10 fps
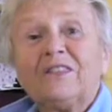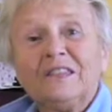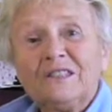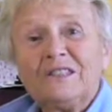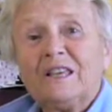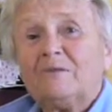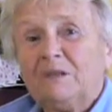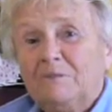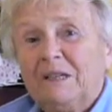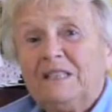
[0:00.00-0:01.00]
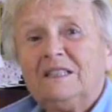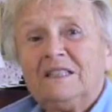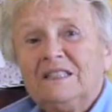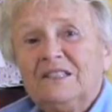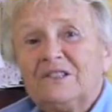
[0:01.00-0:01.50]
things that we made
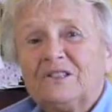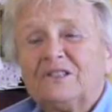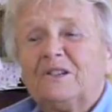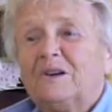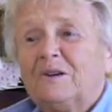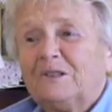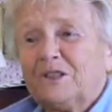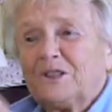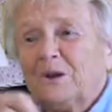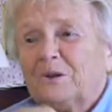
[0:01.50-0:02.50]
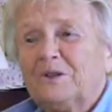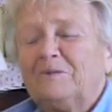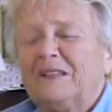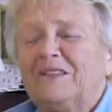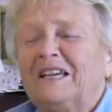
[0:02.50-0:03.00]
10 years ago and show
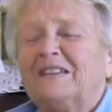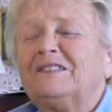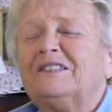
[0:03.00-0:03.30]
them, and they